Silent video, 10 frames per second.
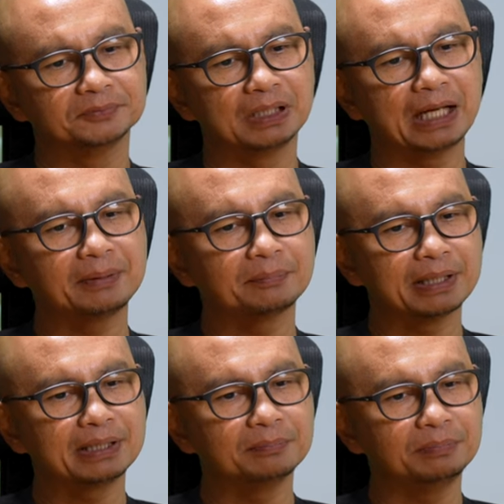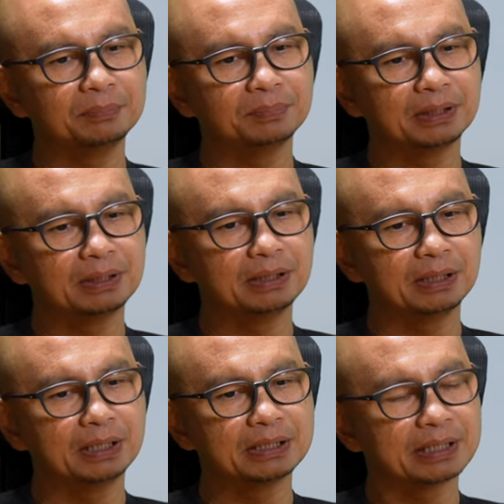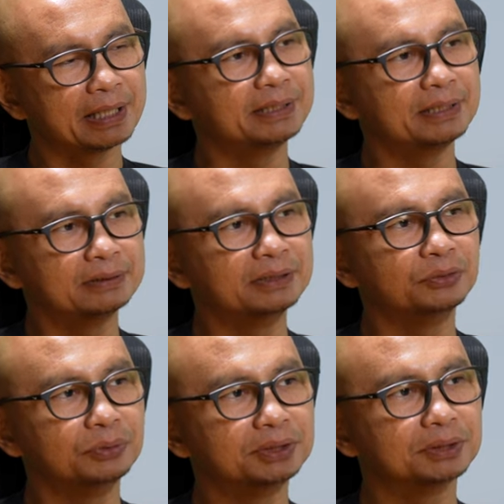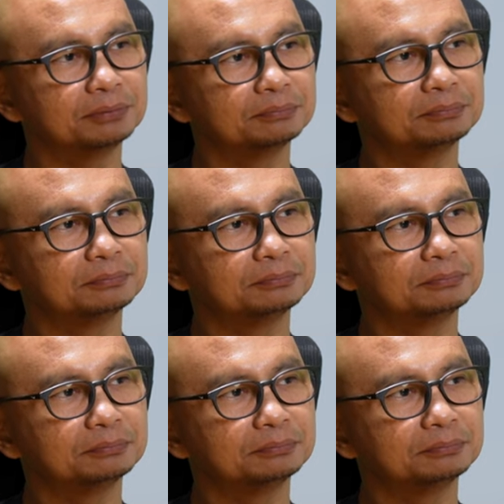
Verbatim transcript: like-minded people is an ideal situation